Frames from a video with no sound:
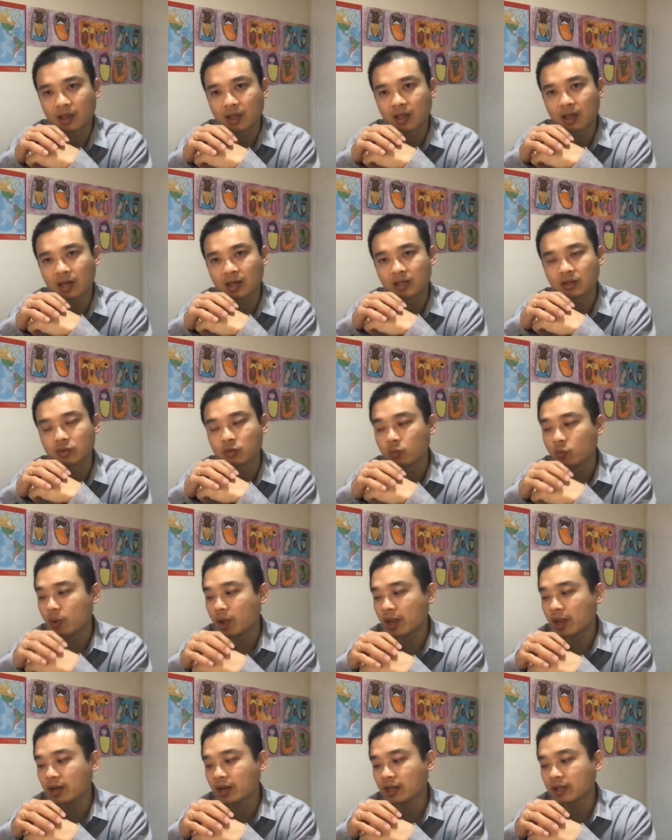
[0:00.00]
and she
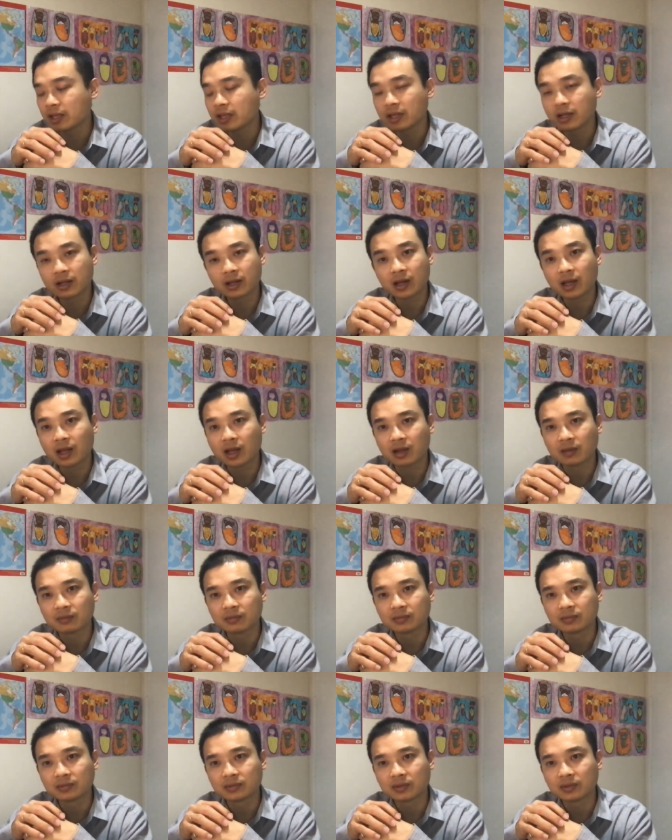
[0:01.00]
went and cleared up,
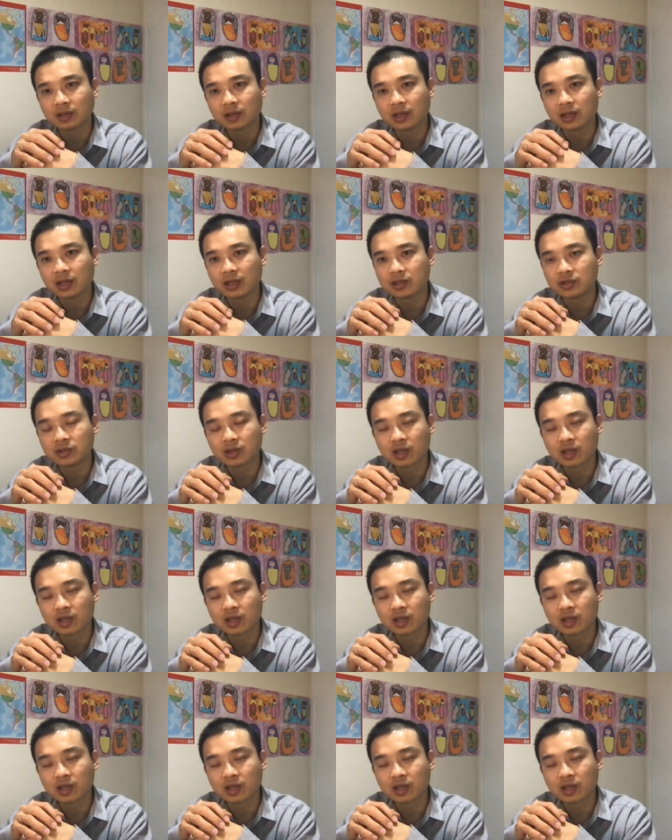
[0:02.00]
and then she